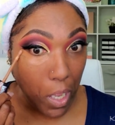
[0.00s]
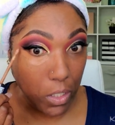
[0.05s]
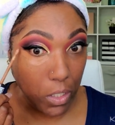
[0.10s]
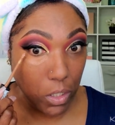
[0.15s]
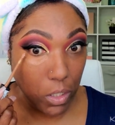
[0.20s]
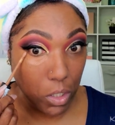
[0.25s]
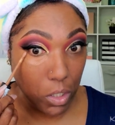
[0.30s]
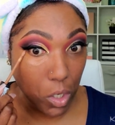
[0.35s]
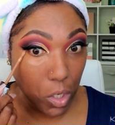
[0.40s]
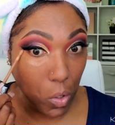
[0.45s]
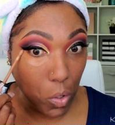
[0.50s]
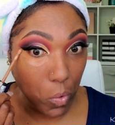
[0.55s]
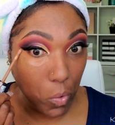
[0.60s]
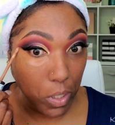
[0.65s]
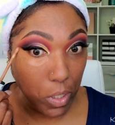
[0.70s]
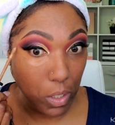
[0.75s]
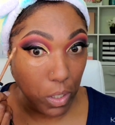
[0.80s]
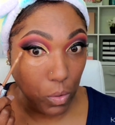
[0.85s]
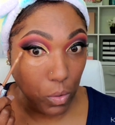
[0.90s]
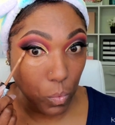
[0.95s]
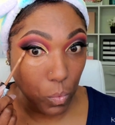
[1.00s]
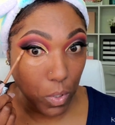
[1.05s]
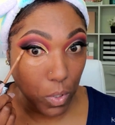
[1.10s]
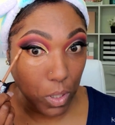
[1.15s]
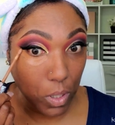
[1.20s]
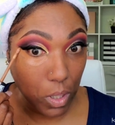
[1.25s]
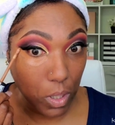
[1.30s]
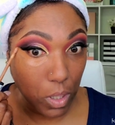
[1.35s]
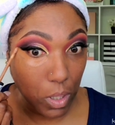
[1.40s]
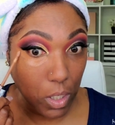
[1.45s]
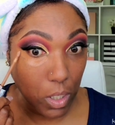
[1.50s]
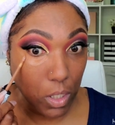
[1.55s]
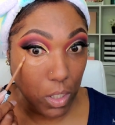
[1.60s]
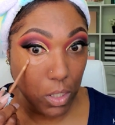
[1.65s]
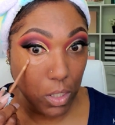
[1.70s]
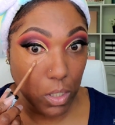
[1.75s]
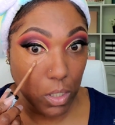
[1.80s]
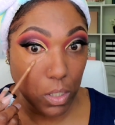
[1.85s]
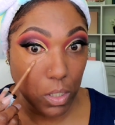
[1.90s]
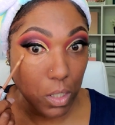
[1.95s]
I just go in with
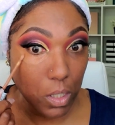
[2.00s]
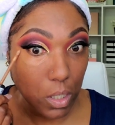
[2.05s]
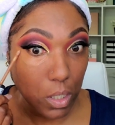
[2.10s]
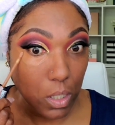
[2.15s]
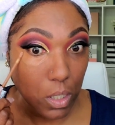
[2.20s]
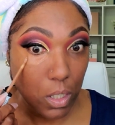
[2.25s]
this